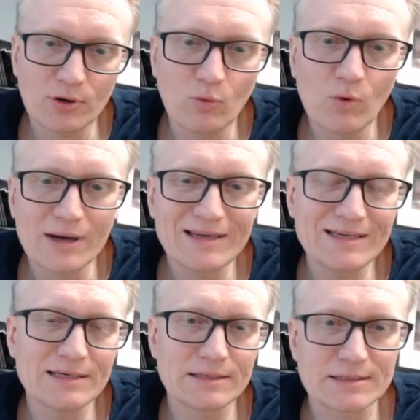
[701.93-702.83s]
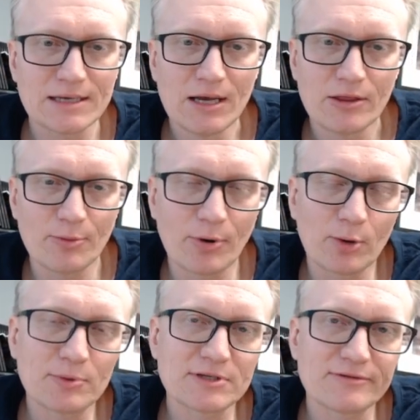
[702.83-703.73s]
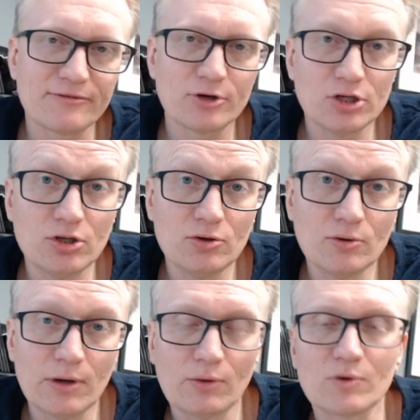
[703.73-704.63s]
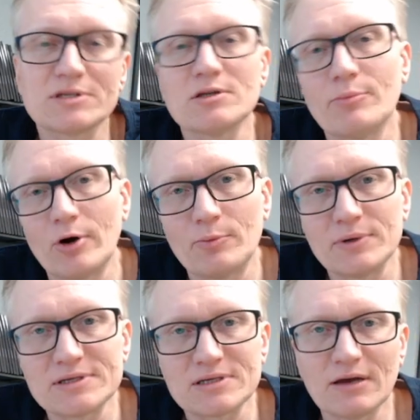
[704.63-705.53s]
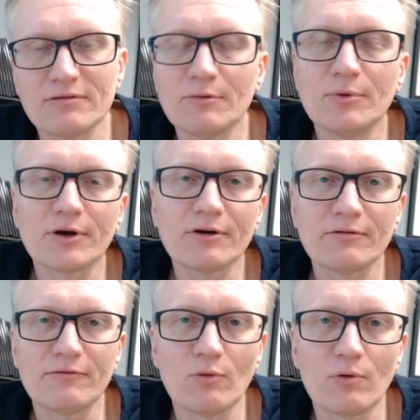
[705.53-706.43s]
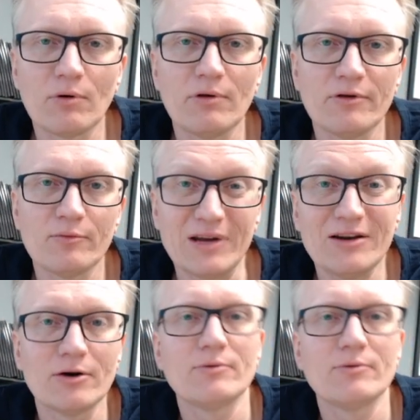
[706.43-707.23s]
What is the purpose for you, and what's the purpose of the book for the reader?